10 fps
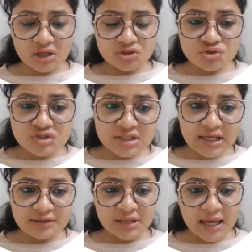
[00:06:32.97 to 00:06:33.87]
So
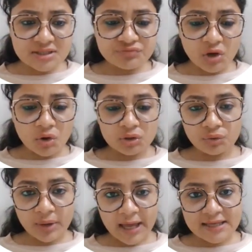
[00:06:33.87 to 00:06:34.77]
skin, as we all
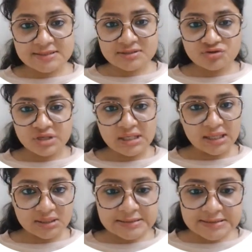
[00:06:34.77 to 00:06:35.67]
know, has three
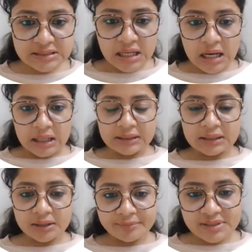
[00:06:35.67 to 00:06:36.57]
layers:
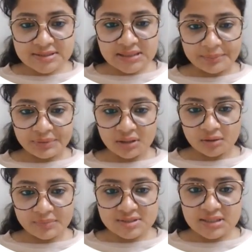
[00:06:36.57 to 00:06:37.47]
dermis,
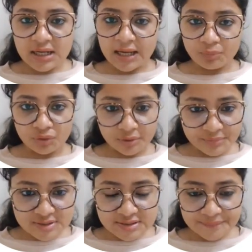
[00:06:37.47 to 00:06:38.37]
epidermis and
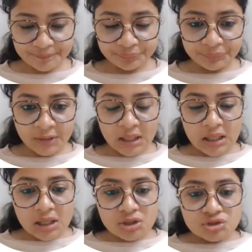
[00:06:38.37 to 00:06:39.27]
hypodermis.
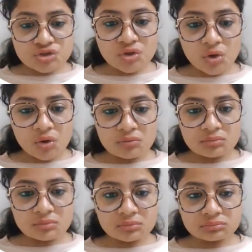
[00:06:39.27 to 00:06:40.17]
So
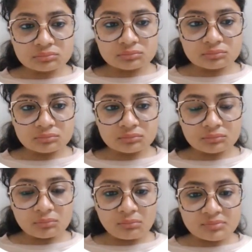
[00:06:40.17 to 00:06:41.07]

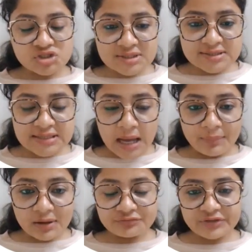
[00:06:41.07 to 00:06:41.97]
just
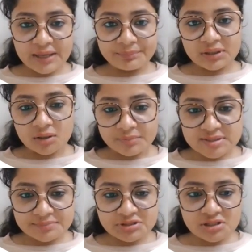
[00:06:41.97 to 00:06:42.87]
above the
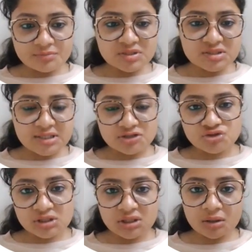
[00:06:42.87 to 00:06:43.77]
epidermis, epidermis is
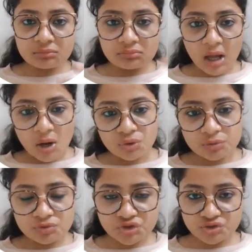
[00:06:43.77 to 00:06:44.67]
actually the
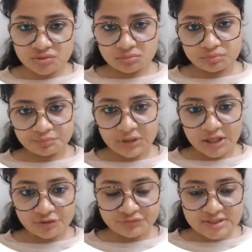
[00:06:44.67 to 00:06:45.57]
outermost
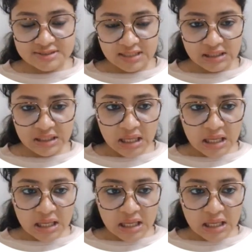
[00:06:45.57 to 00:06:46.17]
layer of the skin.